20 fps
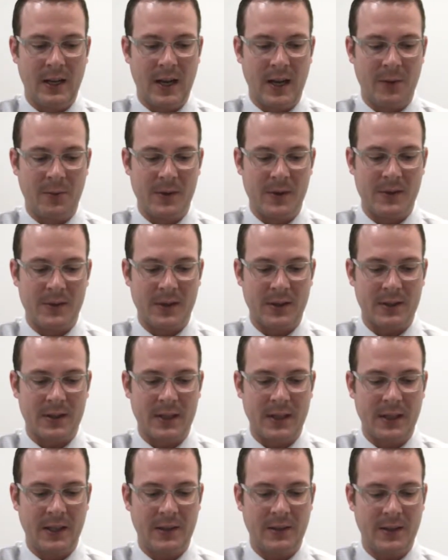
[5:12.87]
and we start
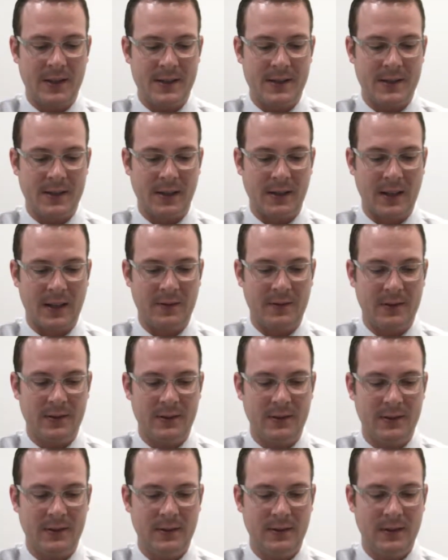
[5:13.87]
to increase the
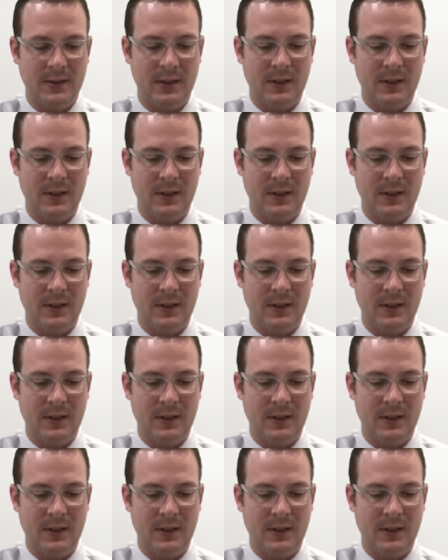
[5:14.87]
level,